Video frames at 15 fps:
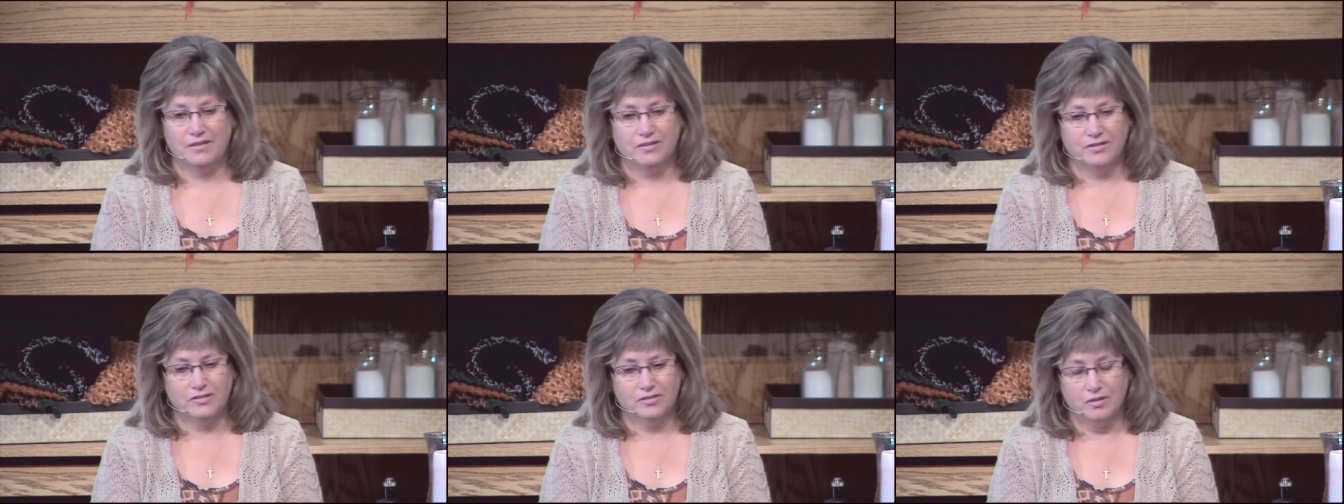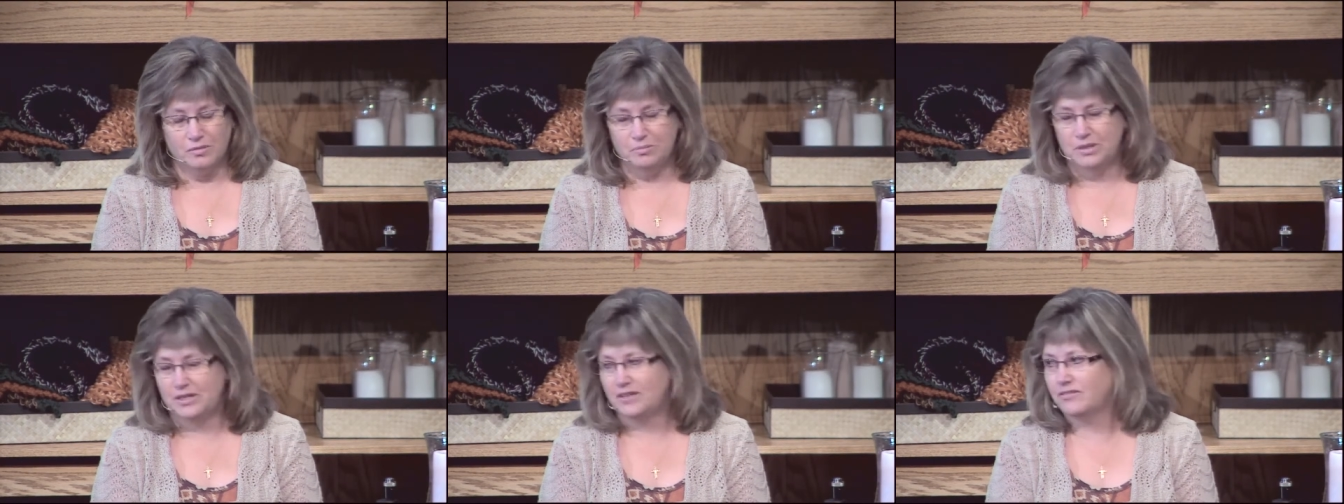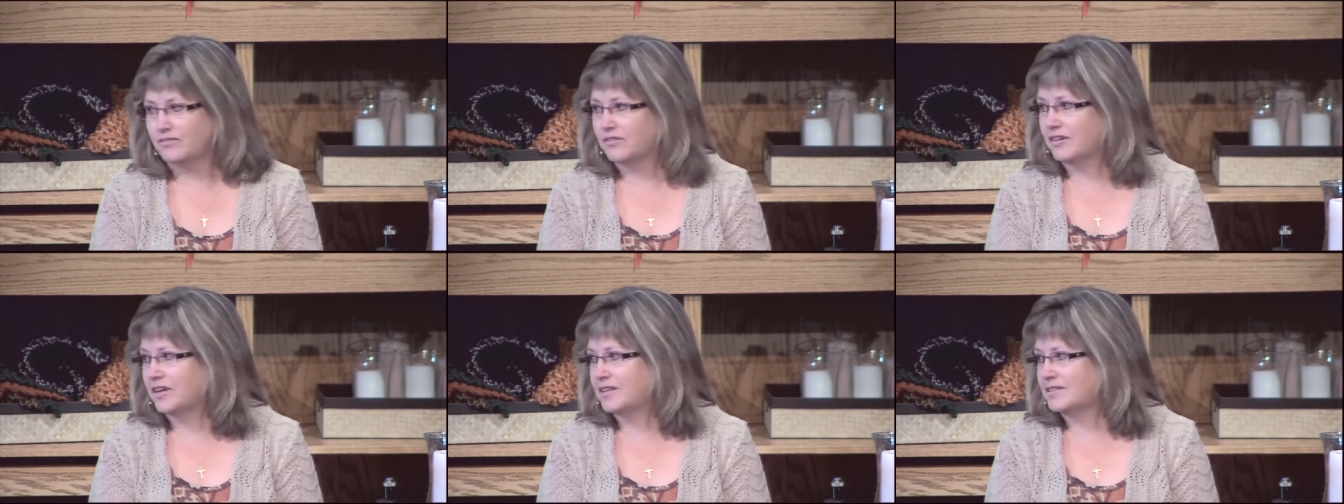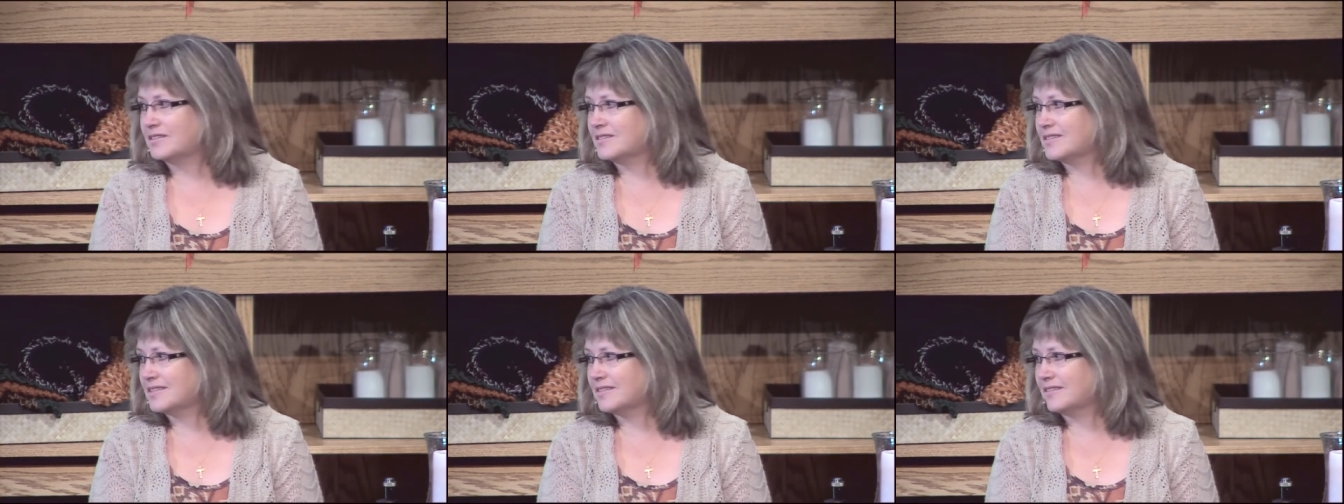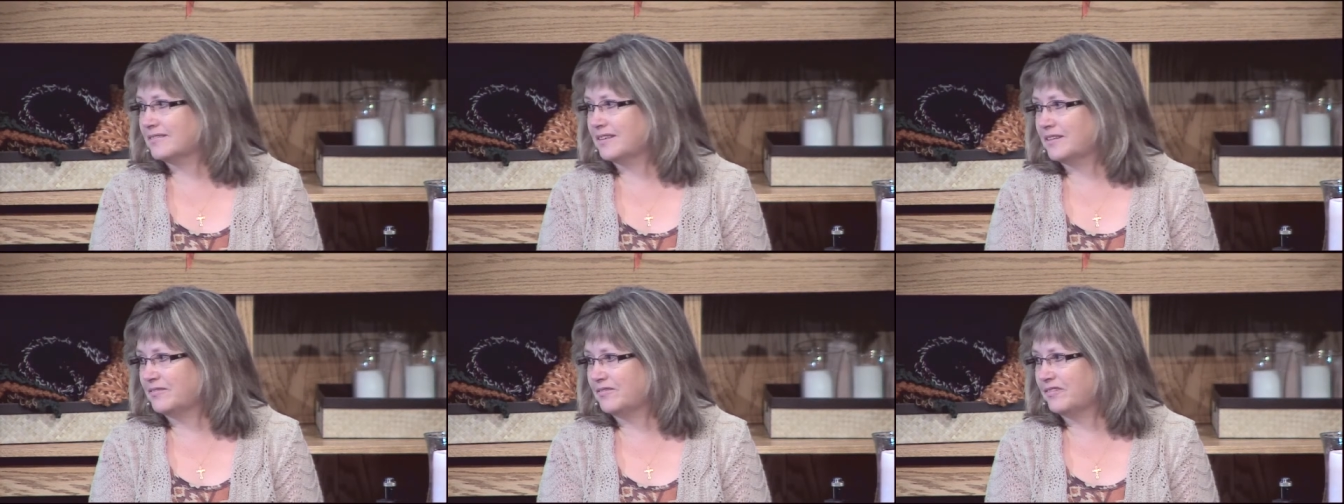so many friends
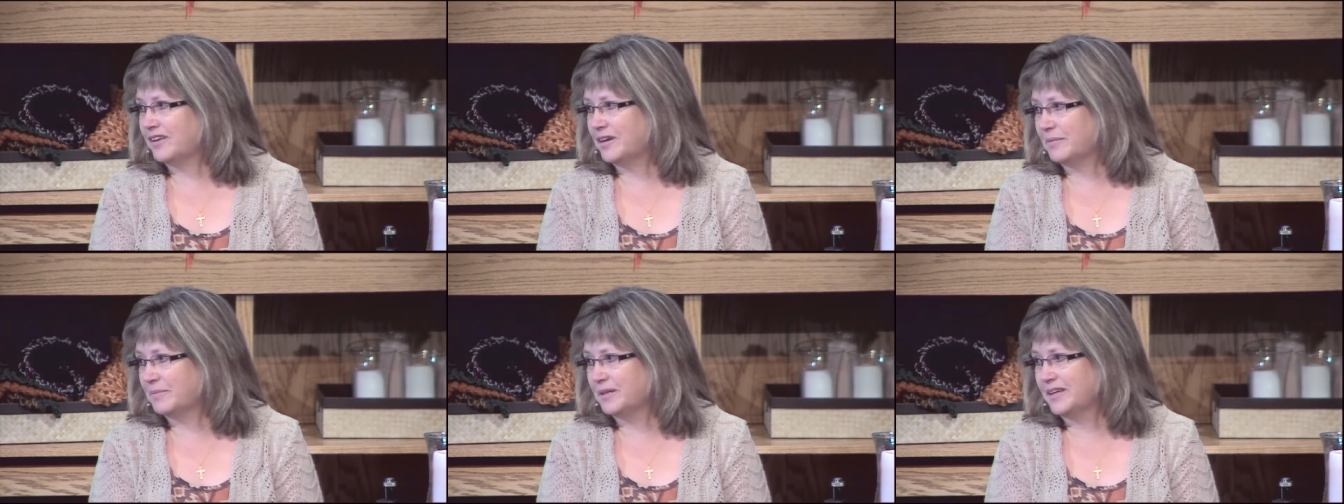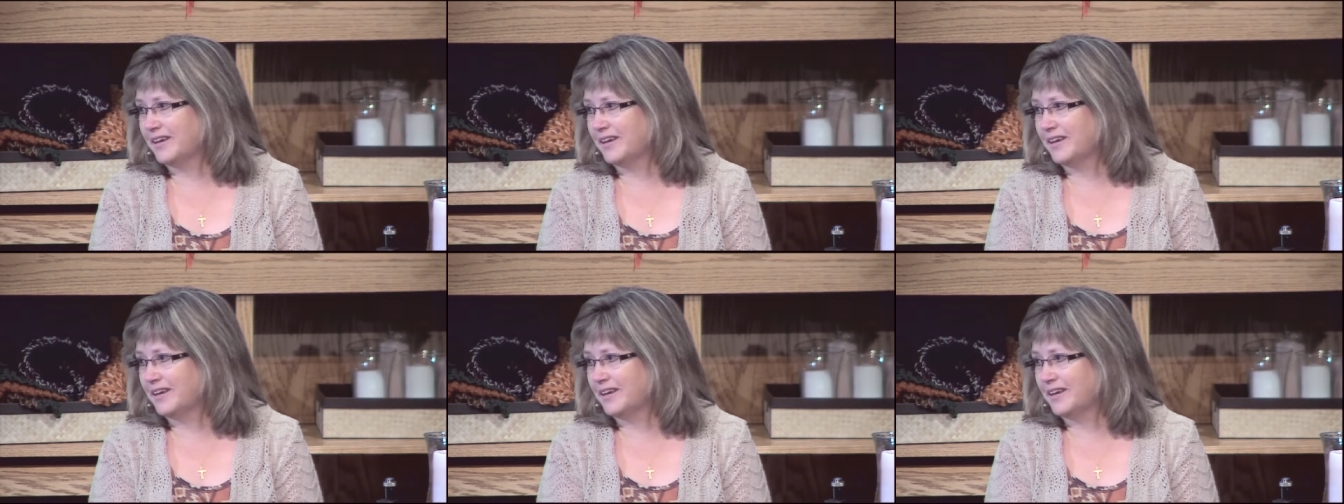and family.